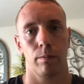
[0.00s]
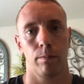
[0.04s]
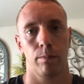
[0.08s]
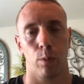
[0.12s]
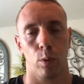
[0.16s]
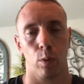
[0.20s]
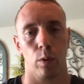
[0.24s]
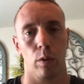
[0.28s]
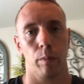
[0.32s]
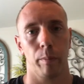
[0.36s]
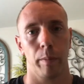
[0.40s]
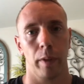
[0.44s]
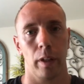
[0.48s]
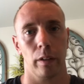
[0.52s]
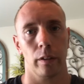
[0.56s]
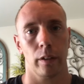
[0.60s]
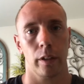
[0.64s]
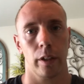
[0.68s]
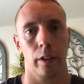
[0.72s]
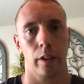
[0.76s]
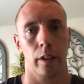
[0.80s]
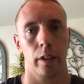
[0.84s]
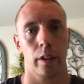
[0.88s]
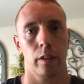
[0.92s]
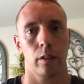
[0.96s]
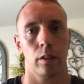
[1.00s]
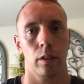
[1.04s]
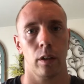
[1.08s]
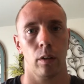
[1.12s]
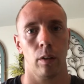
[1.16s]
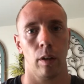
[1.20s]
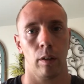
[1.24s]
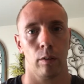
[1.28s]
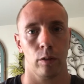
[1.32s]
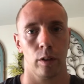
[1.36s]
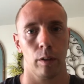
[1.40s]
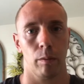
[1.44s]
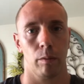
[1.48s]
for the military. So
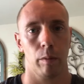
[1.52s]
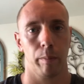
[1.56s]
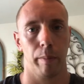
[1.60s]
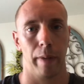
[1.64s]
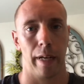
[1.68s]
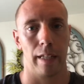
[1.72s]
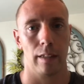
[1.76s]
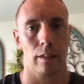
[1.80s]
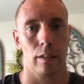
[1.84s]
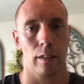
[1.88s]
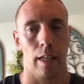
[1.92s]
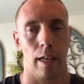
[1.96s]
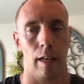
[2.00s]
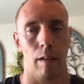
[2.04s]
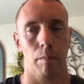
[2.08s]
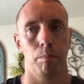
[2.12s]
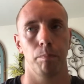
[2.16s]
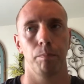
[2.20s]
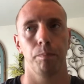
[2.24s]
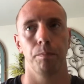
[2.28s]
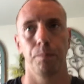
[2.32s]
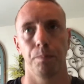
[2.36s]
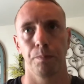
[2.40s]
I was able to pass that.